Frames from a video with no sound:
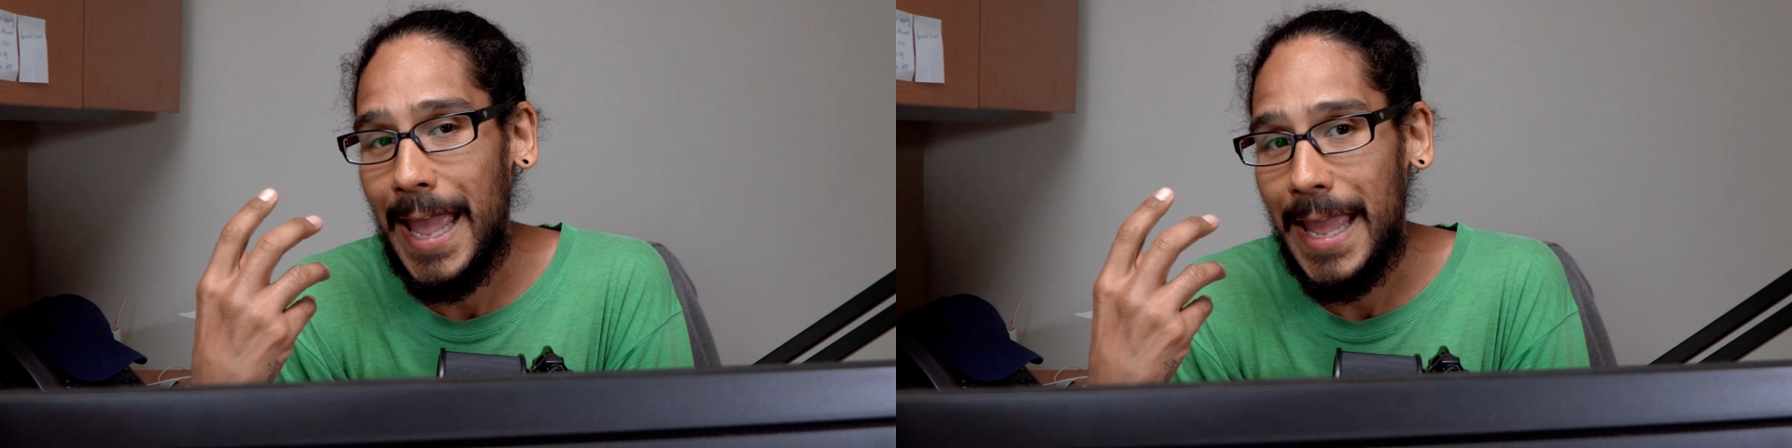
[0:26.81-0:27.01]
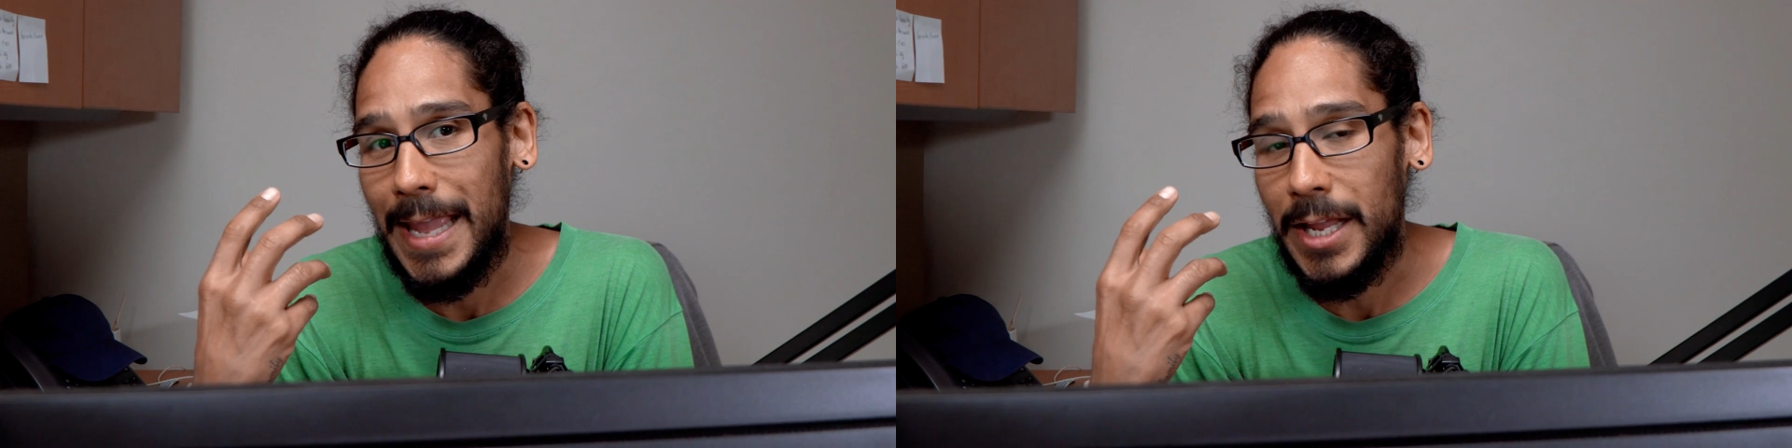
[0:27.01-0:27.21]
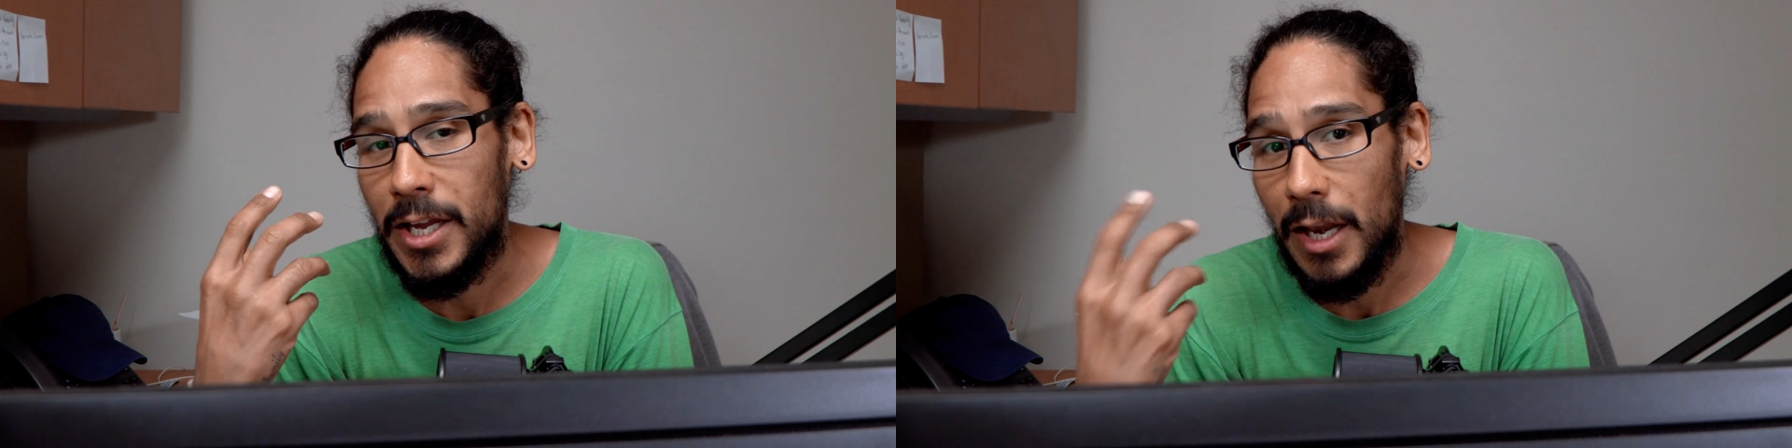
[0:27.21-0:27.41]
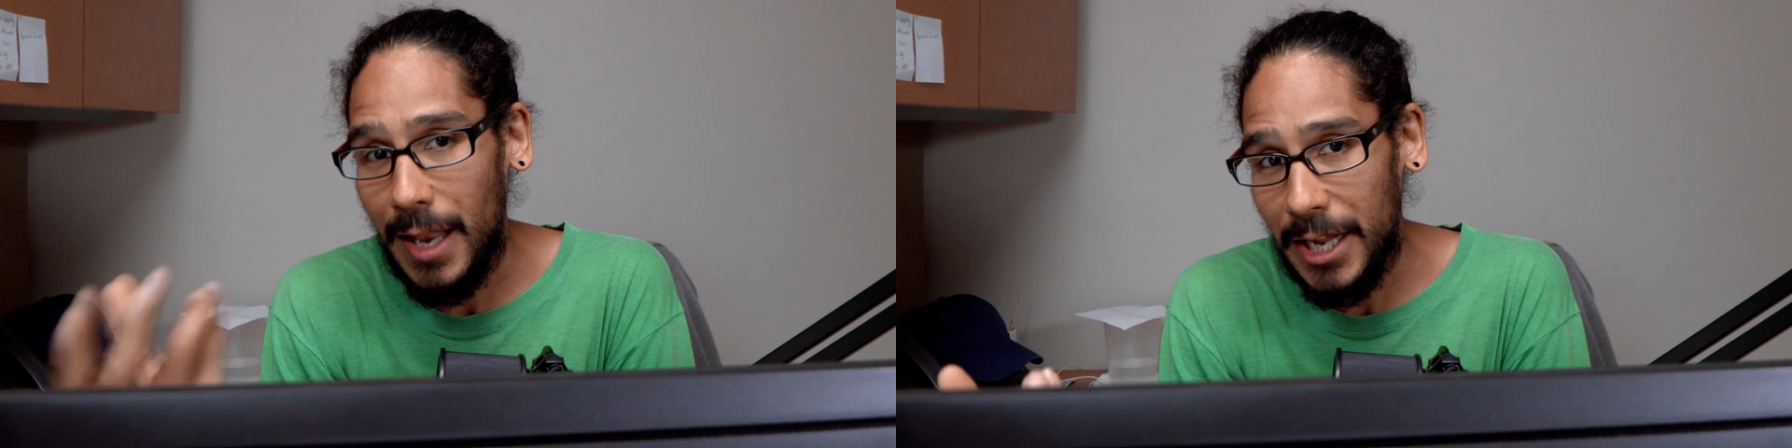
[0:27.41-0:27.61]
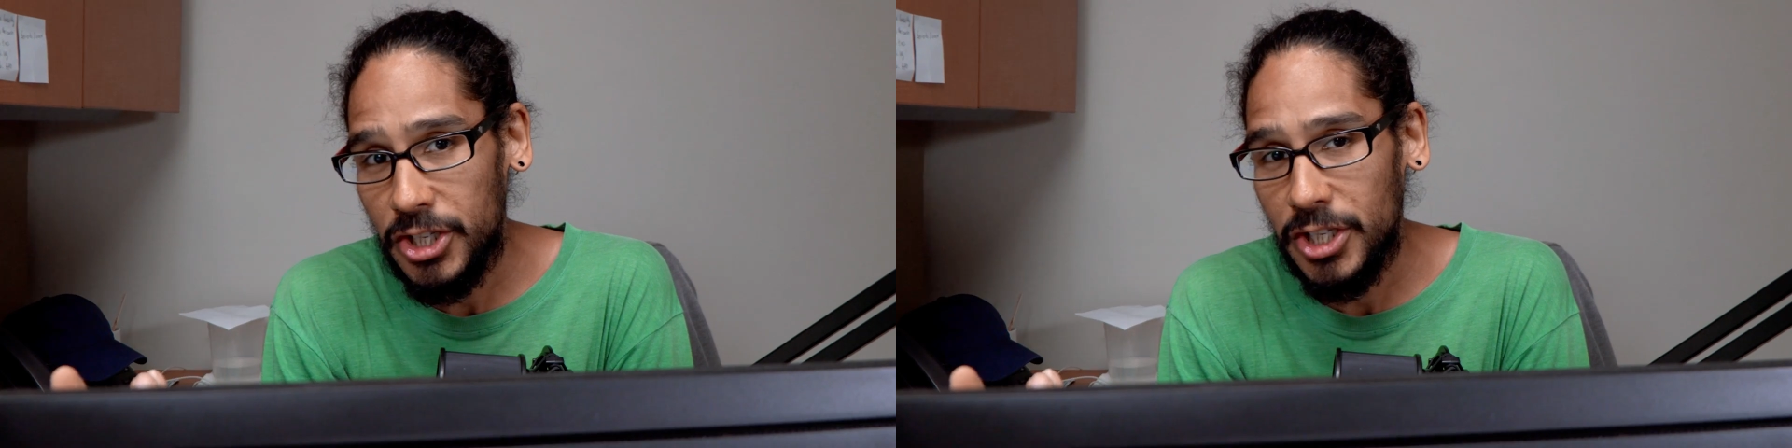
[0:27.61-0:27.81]
a
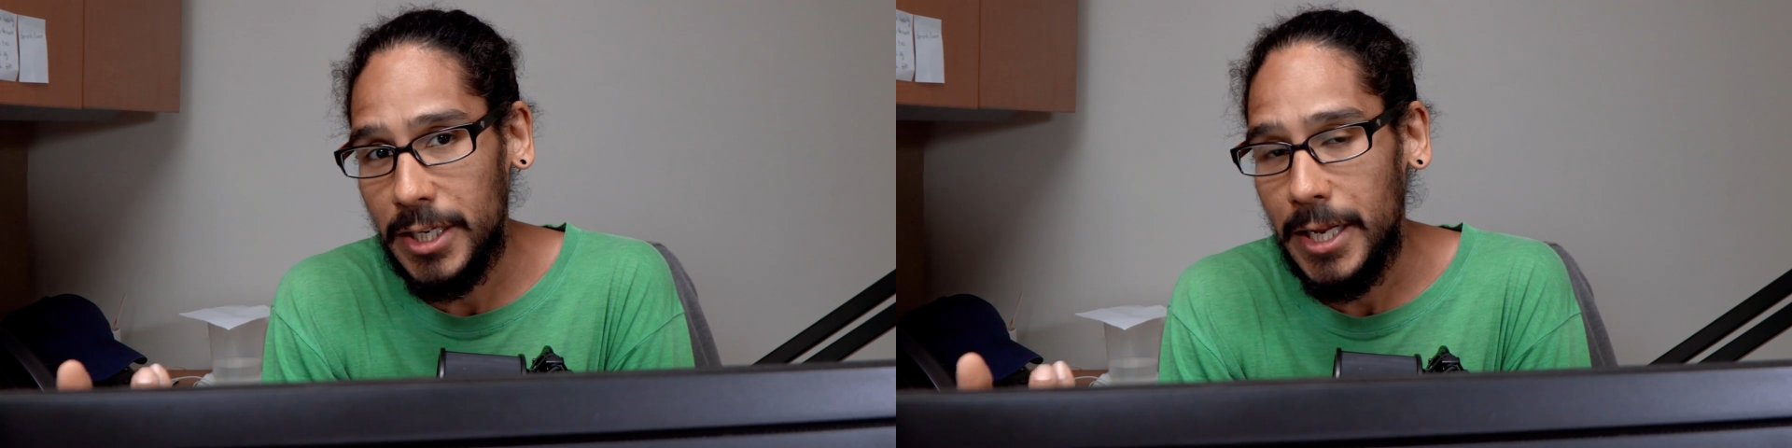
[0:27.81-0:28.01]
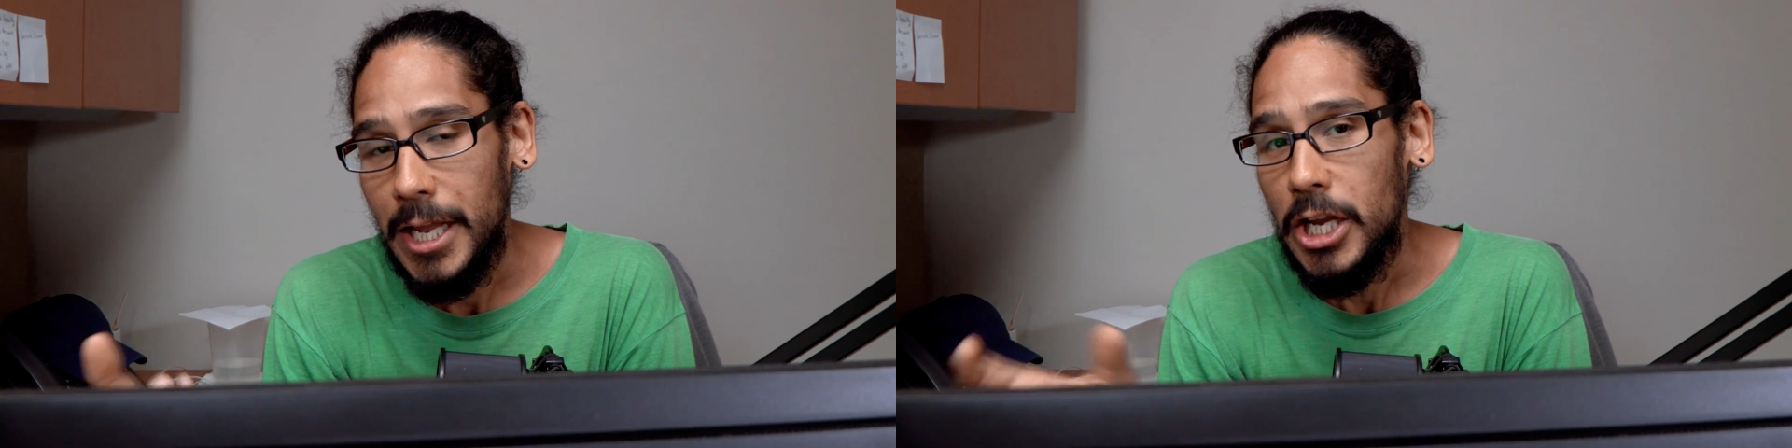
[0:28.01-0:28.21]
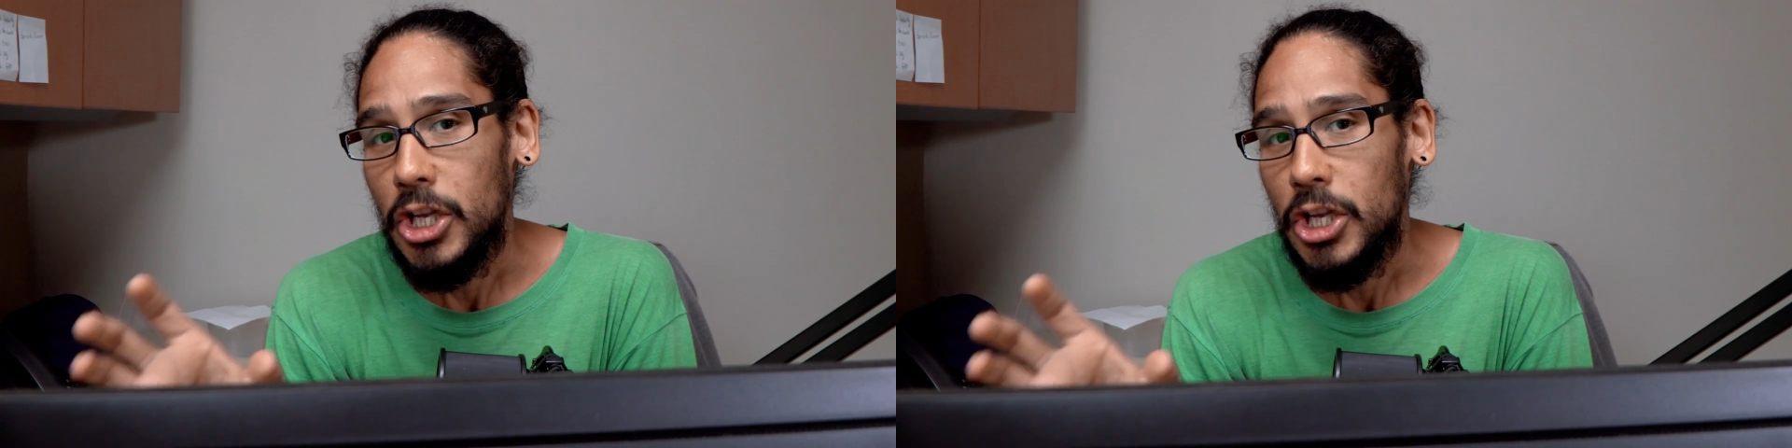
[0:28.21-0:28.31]
collection